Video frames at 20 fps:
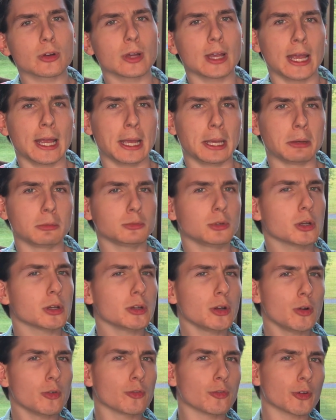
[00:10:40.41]
and look
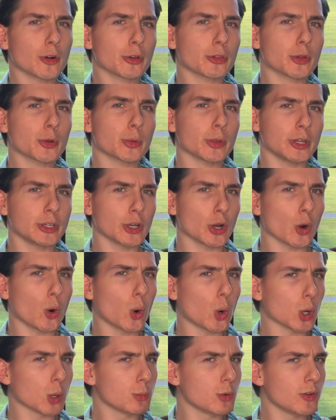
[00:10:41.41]
no further than your
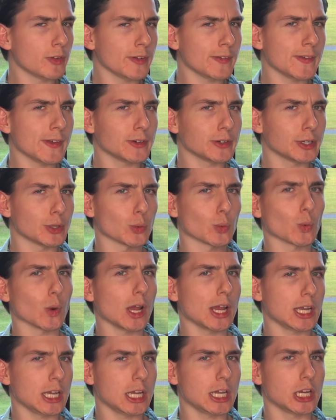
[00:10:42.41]
horror movie villain
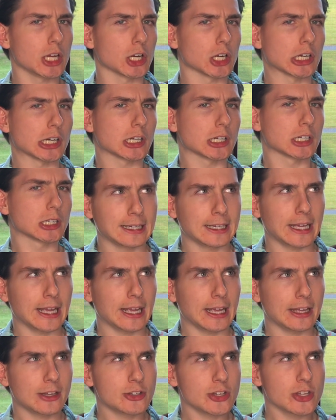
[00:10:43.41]
right here.
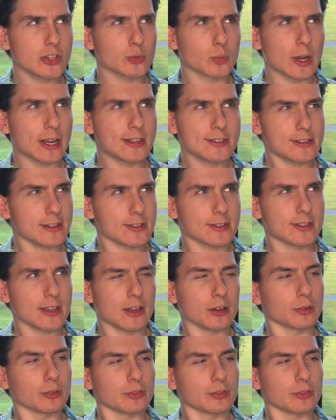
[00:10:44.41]
It just writes itself.